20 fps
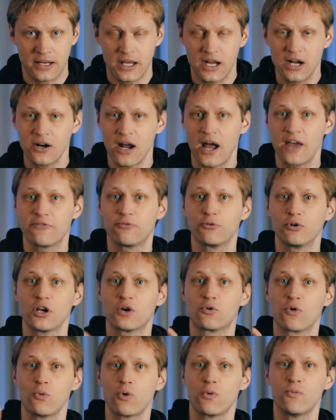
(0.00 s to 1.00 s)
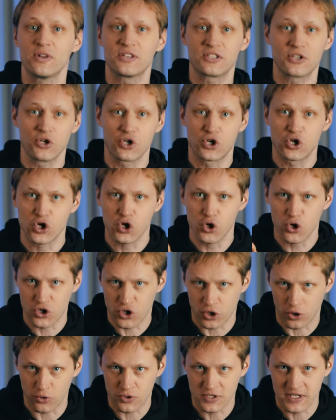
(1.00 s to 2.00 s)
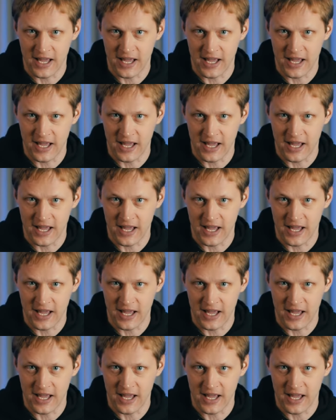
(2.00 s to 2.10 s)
and here I fully agree with Winston Churchill, who